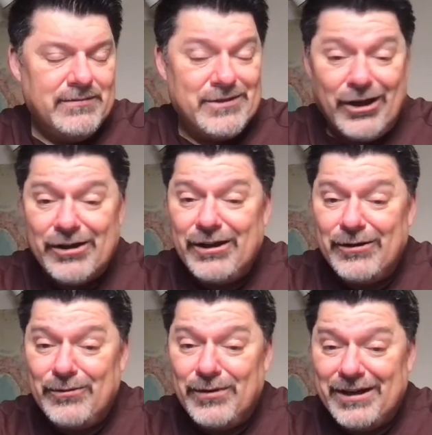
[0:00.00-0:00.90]

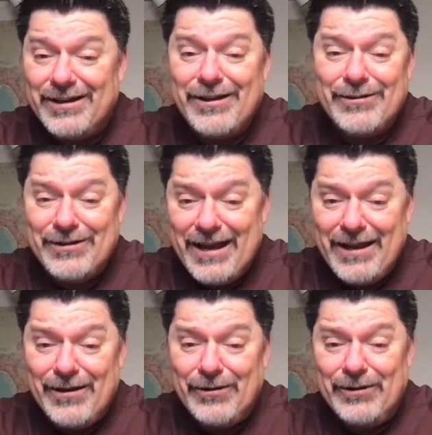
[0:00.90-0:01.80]
Talking one another
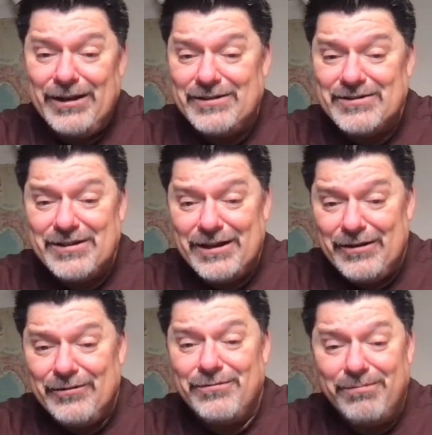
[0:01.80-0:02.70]
down instead
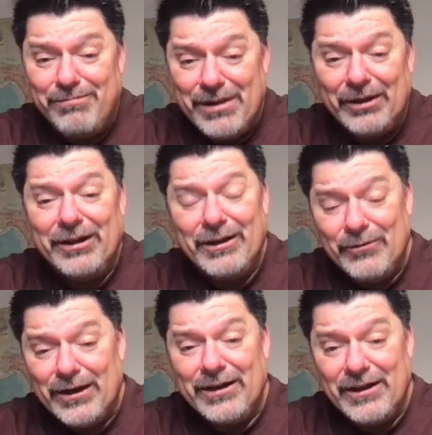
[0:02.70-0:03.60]
of
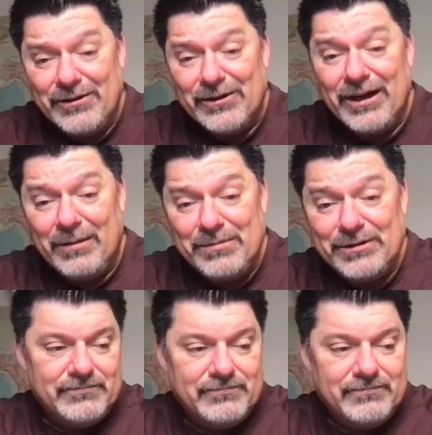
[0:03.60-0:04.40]
building one another up.